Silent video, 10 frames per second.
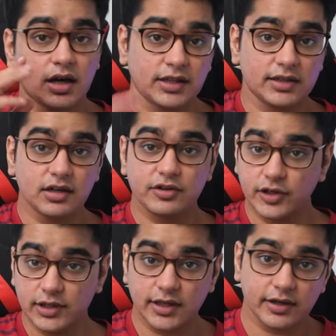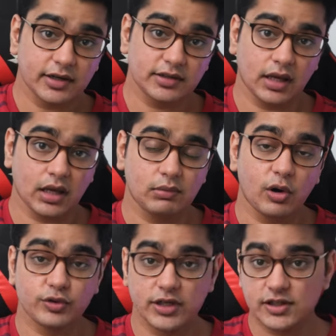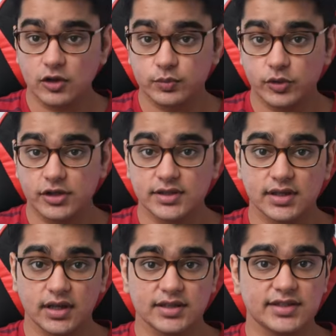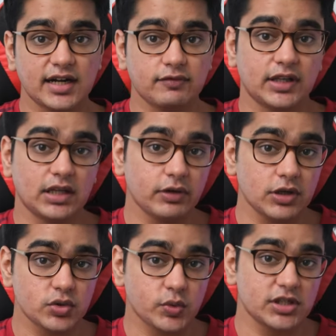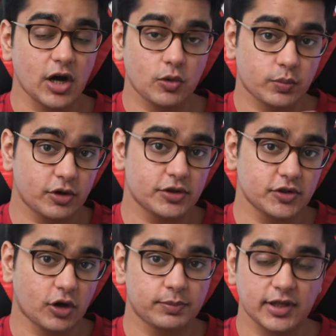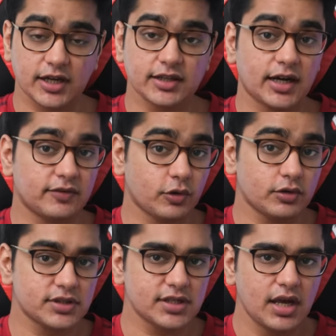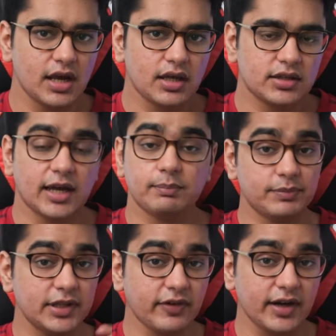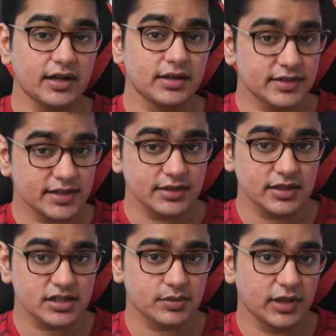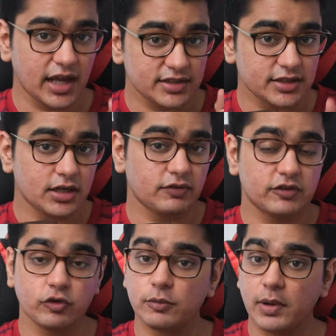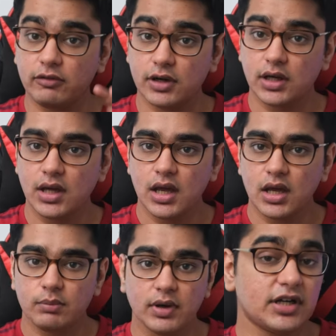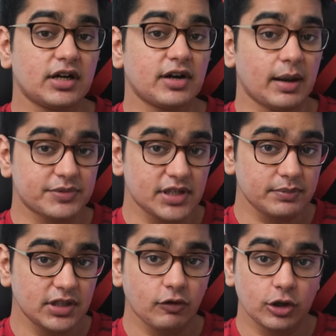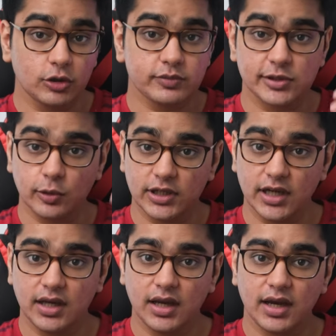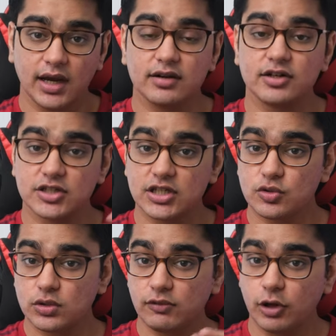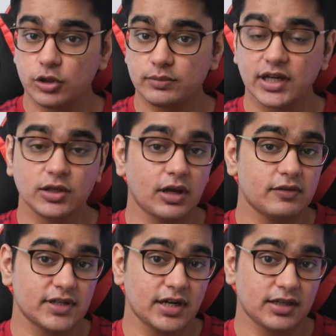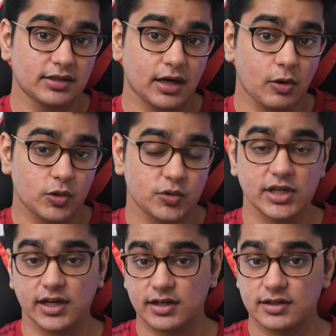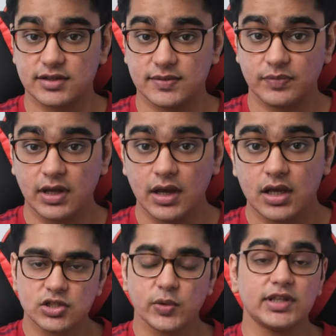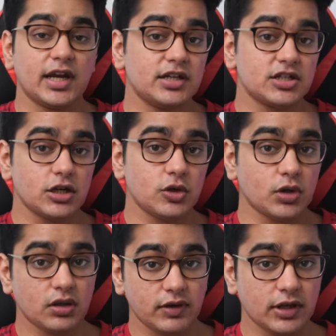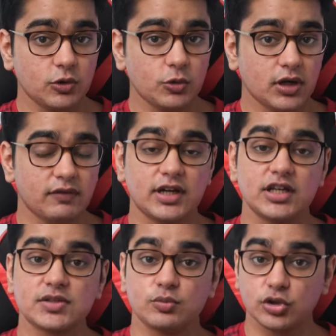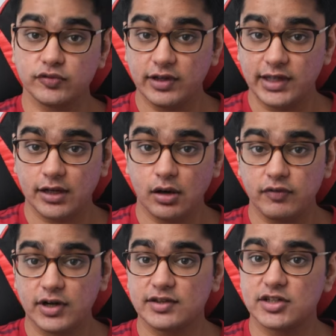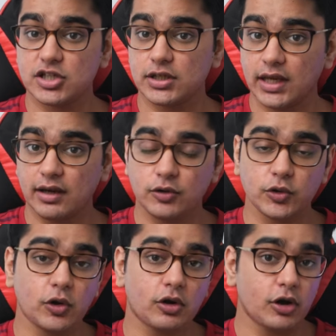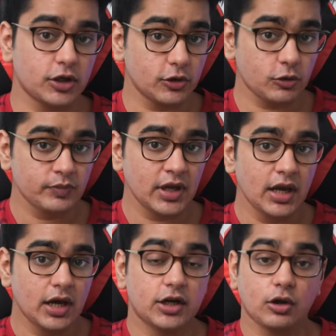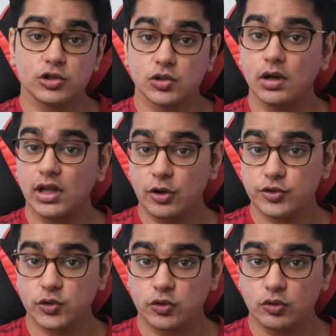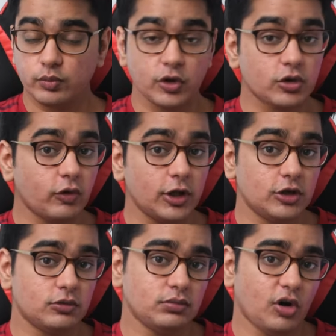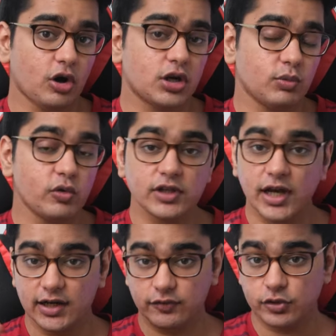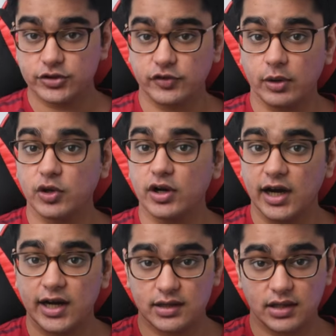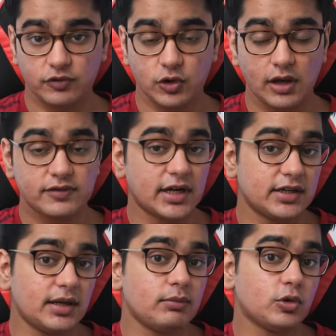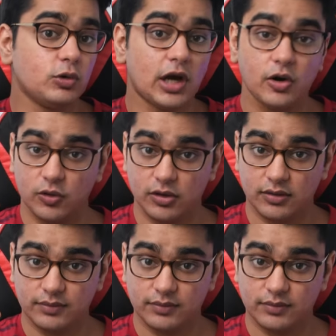Another really great thing about these outputs is that whenever you switch outputs or plug in headphones, the amplifier doesn't just blast it with full power but it ramps up the volume slowly and reaches to the volume that you have set in around 2 seconds. So in addition to giving you a very smooth feeling of transitioning into your audio, it also allows you to mute volume or remove the headphones from your head if you have set them too loud.